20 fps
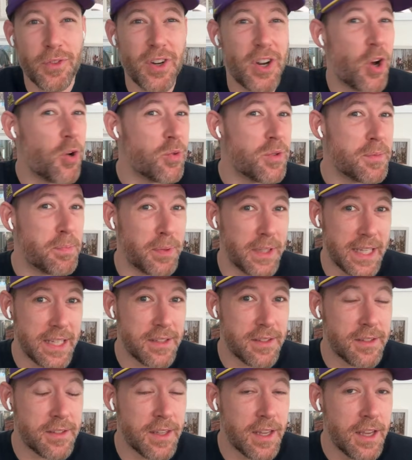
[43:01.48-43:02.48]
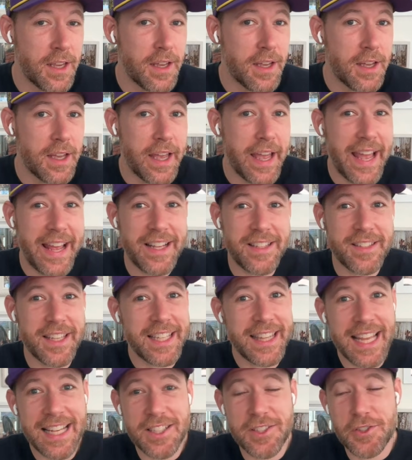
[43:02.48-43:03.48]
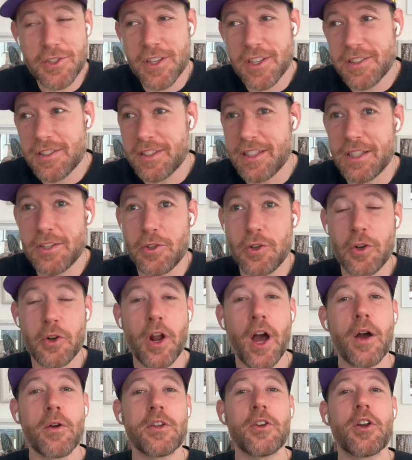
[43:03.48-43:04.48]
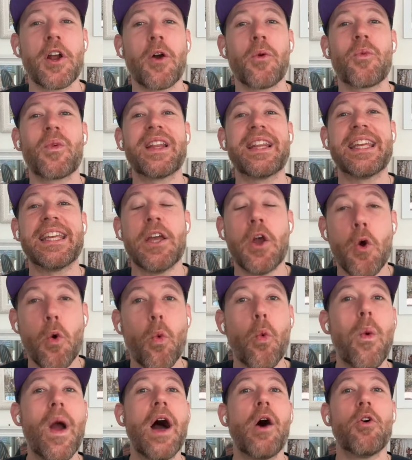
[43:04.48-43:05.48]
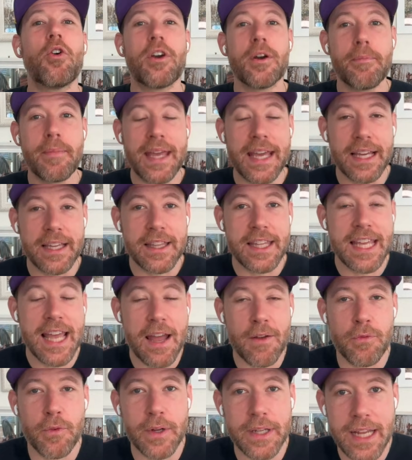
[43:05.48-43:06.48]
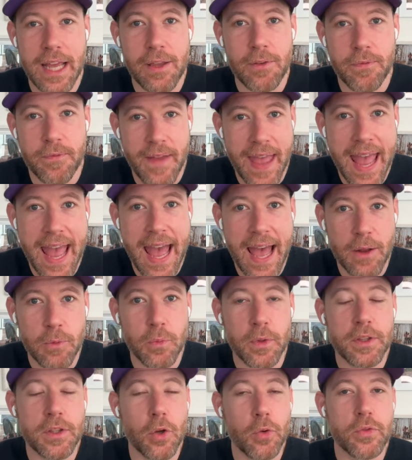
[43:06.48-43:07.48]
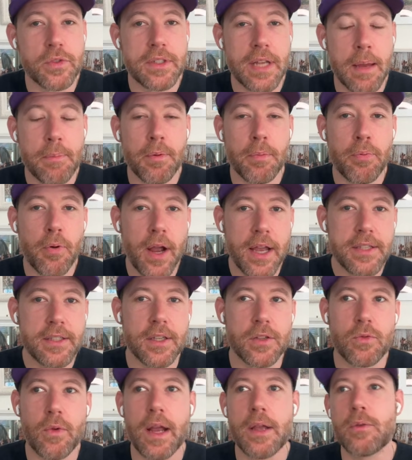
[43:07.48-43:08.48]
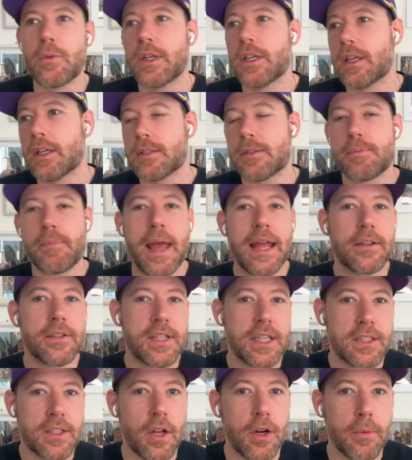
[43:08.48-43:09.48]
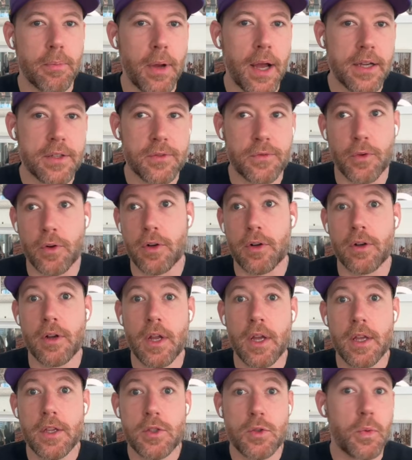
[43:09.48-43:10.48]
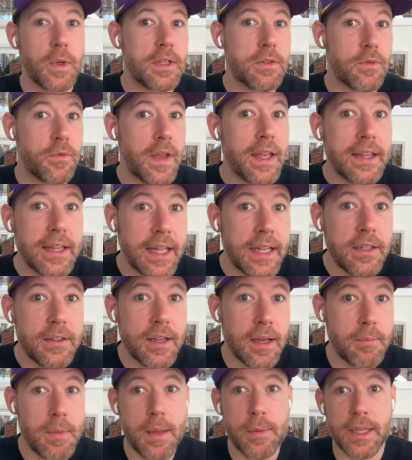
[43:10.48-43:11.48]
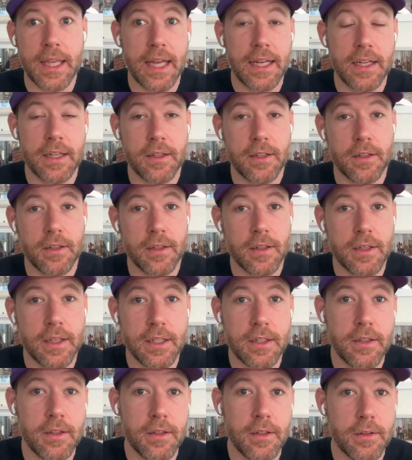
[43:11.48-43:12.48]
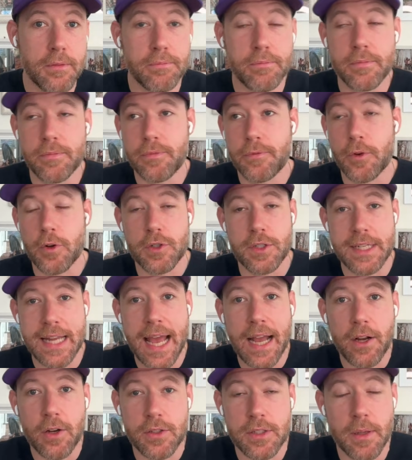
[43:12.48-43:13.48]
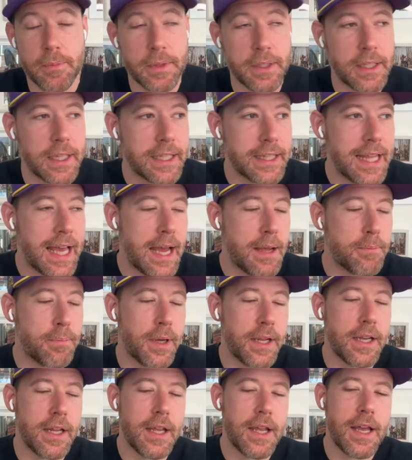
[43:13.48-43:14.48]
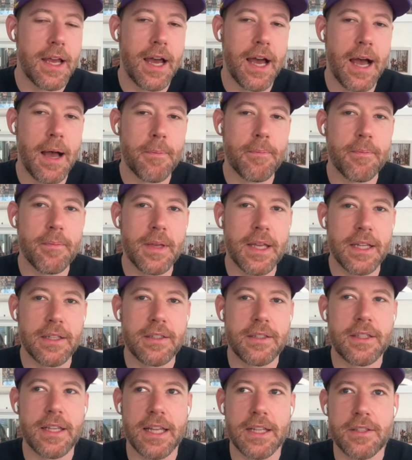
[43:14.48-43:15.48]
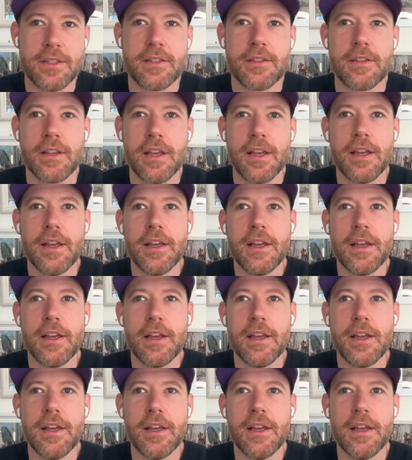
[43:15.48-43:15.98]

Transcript: for nosebleeds. And it's like, that's just, you're not really welcoming the everyday fan with those type of prices, right? Where you could spend $600 for Sweden, Finland, and maybe get into the first deck or something like that. But it's